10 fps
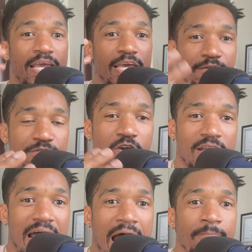If you're
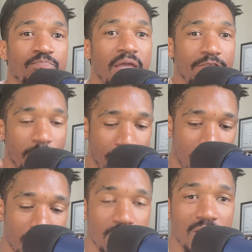not and you're
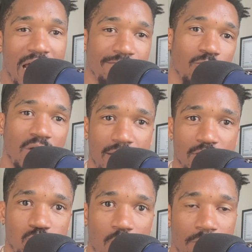building your life around
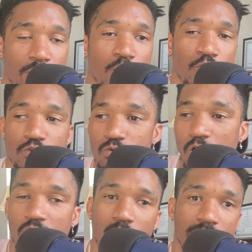this woman, you
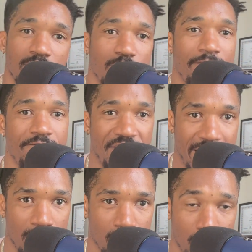are going to
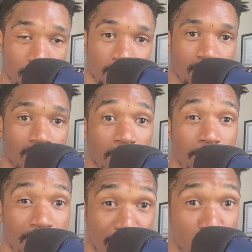fail
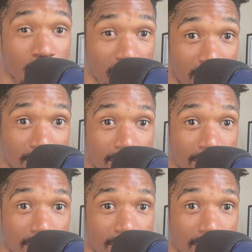miserably.